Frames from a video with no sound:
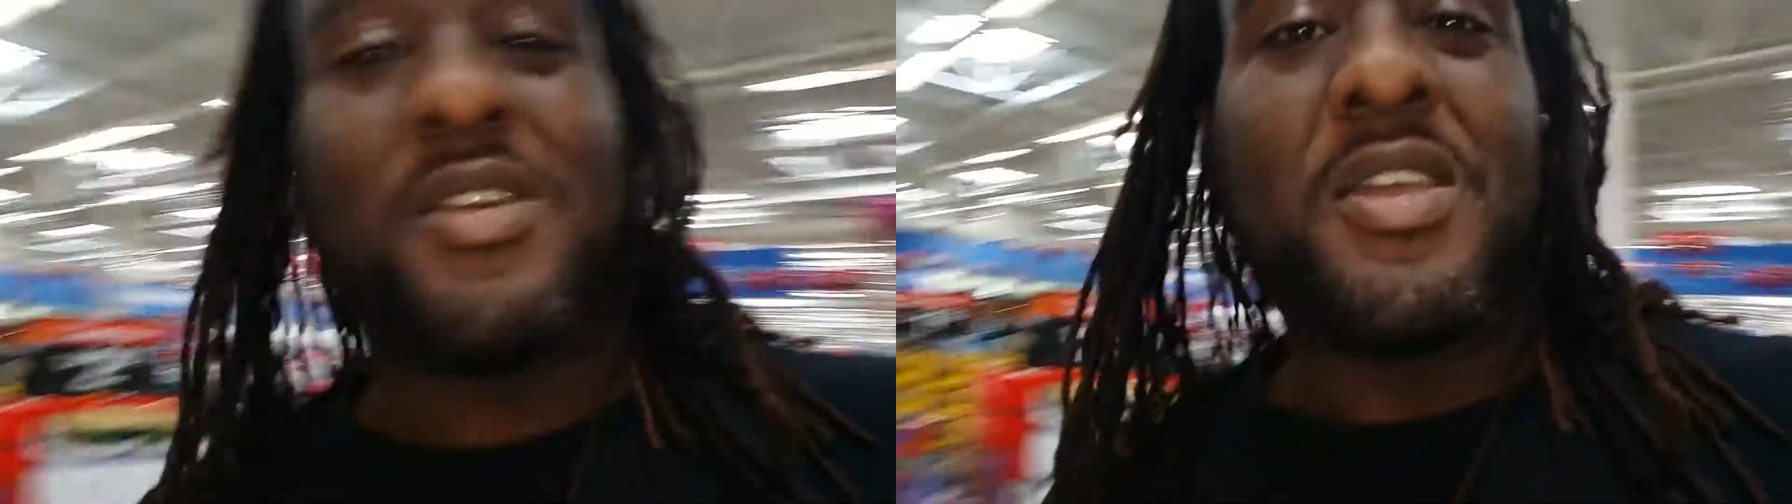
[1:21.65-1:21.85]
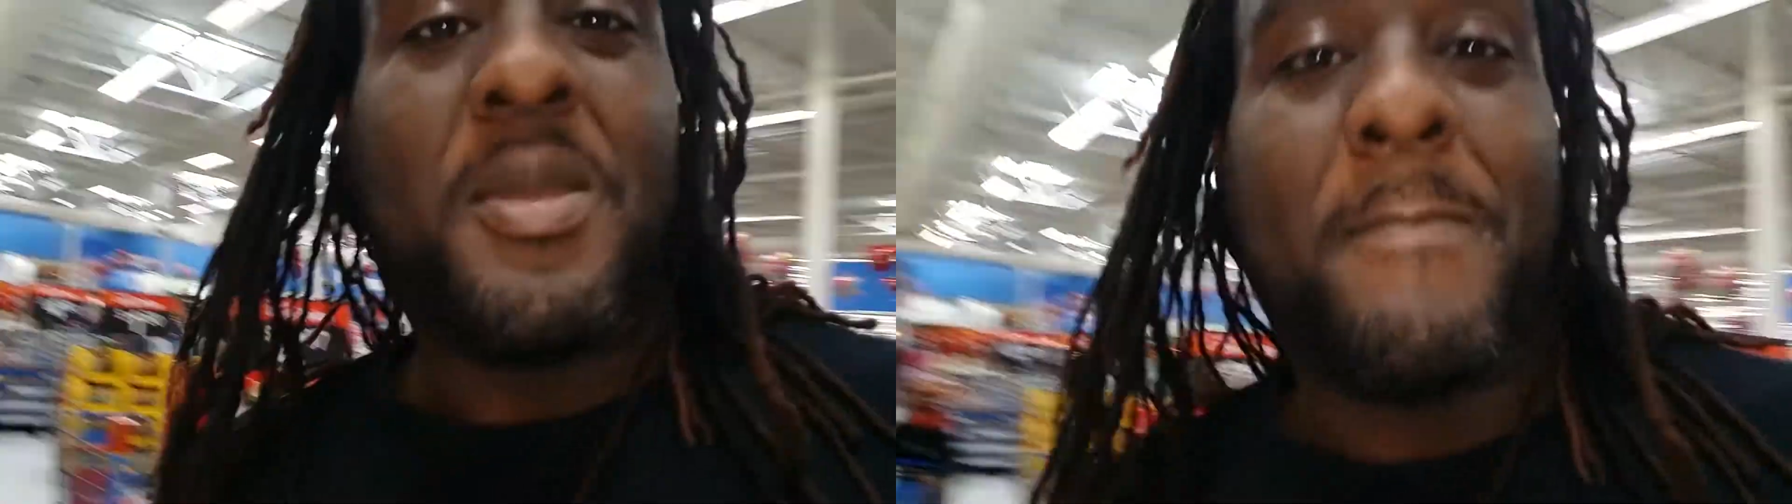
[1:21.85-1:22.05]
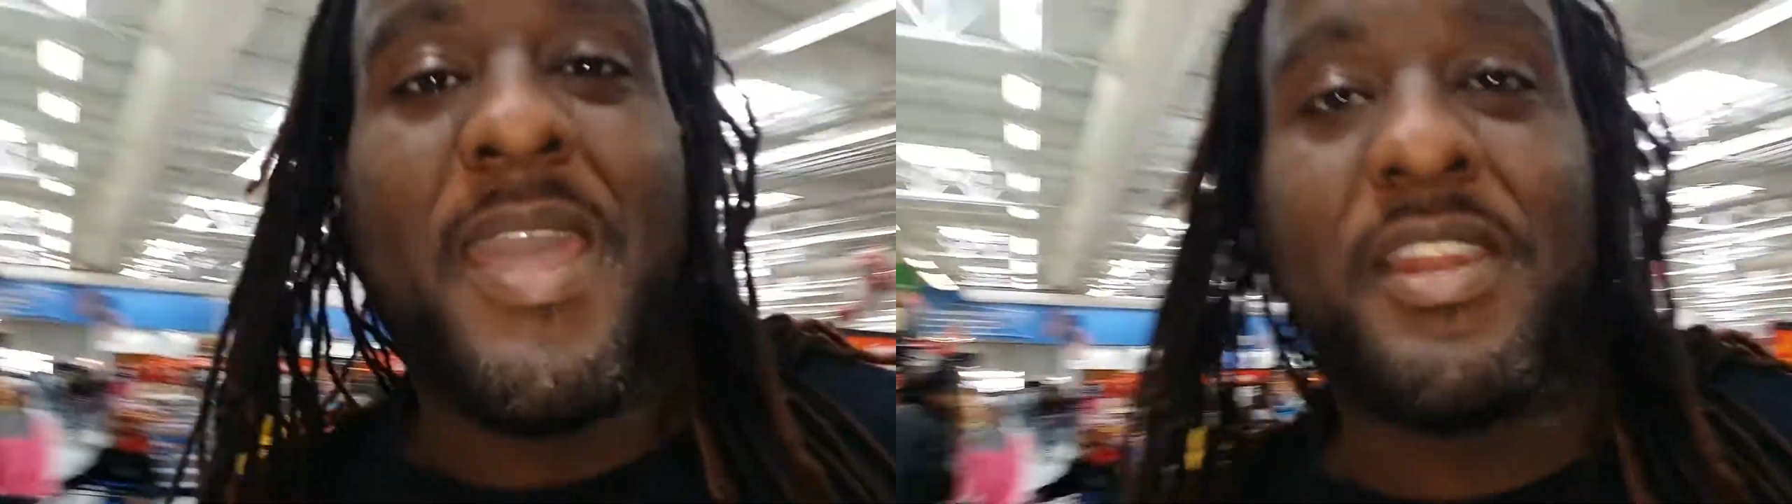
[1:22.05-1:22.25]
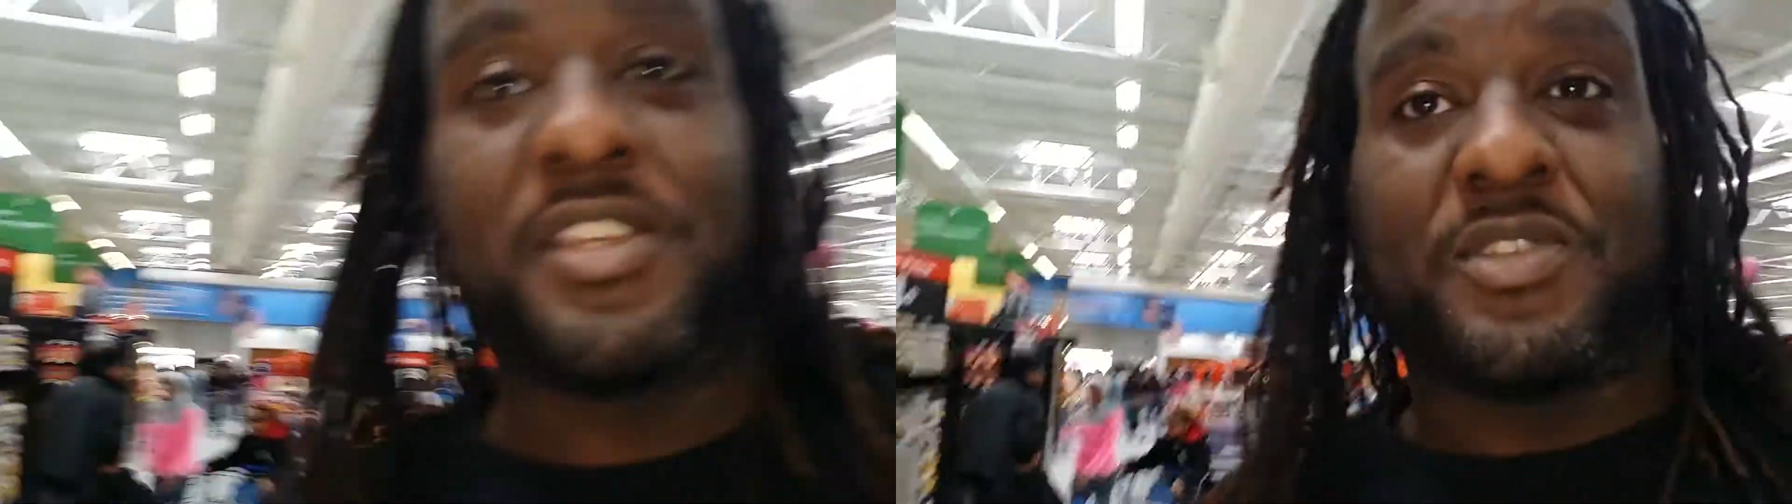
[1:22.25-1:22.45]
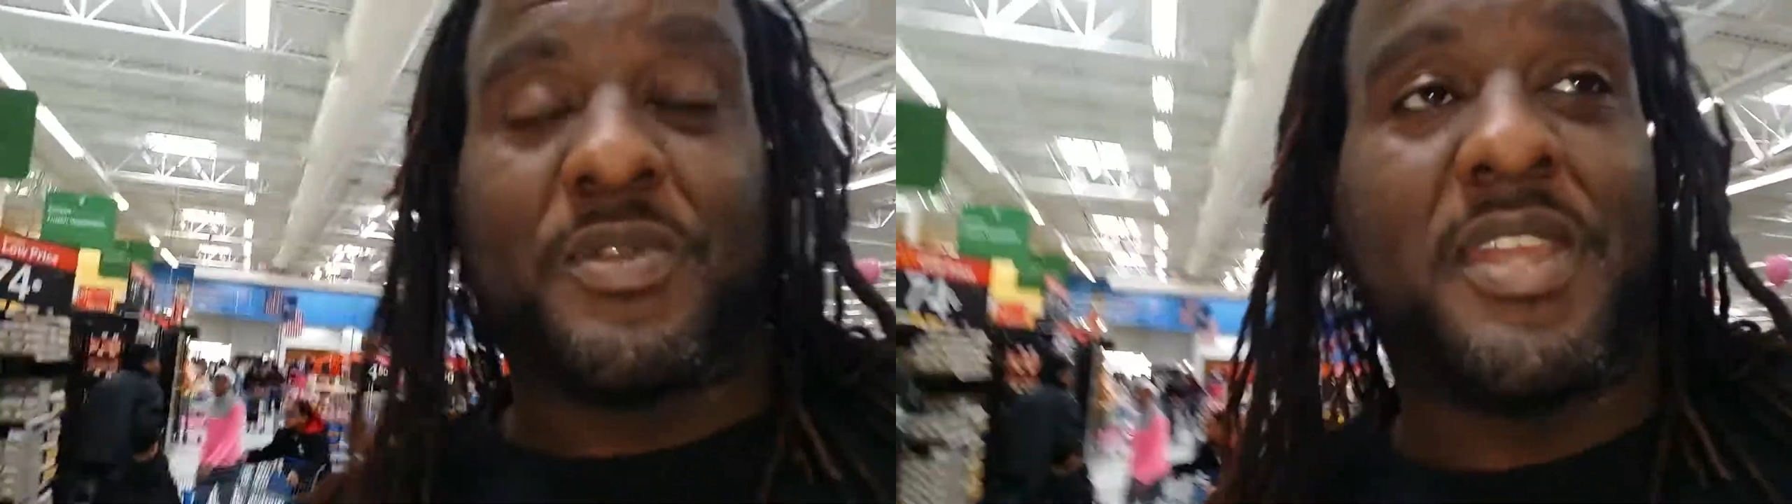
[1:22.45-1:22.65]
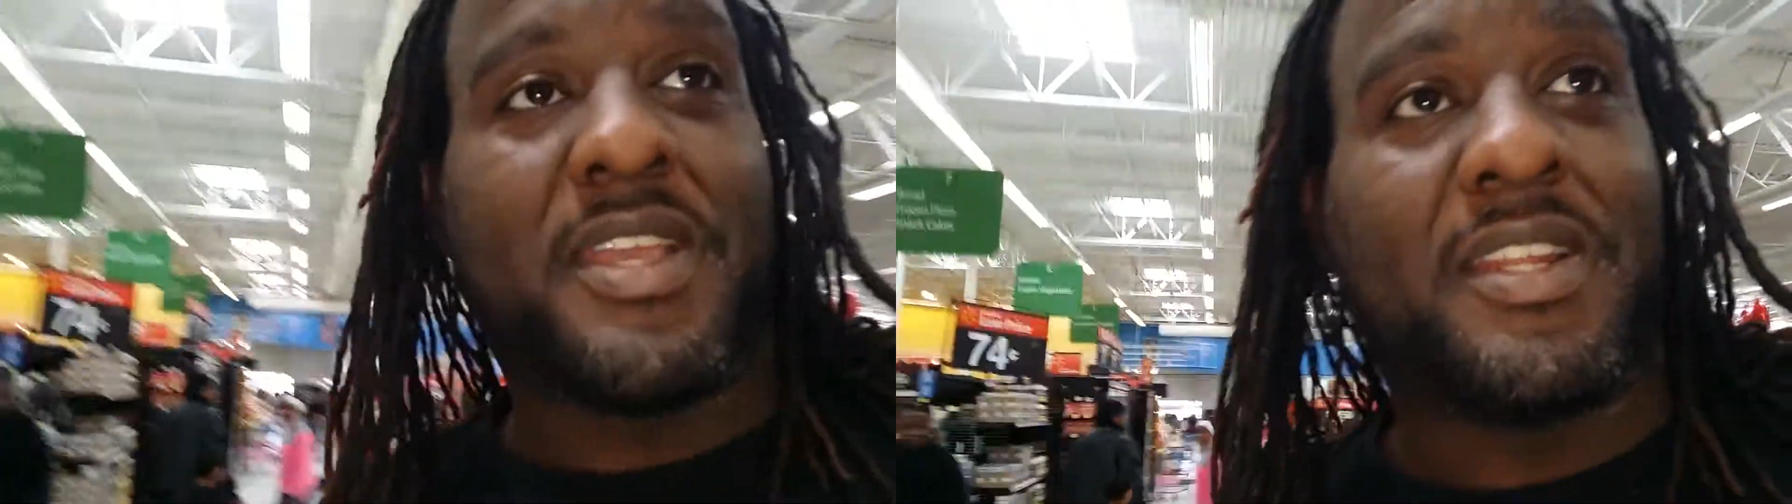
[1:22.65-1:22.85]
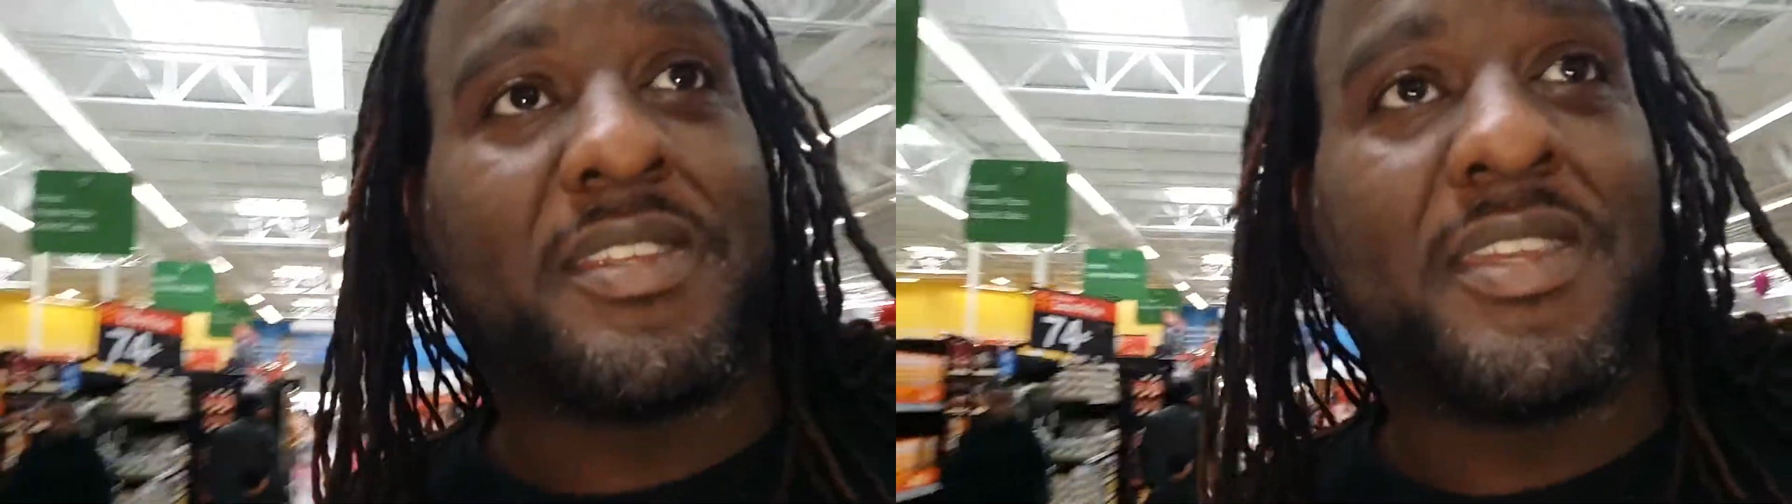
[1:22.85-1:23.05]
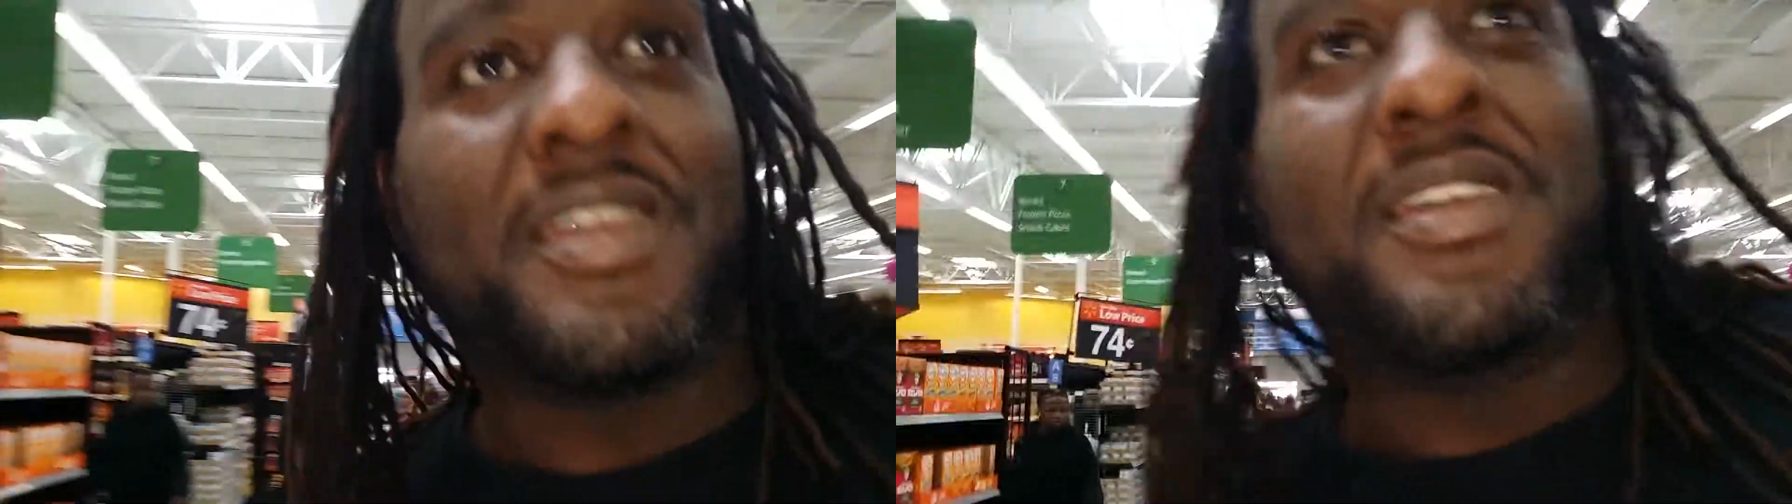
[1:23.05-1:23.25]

you. Man, this is ridiculous.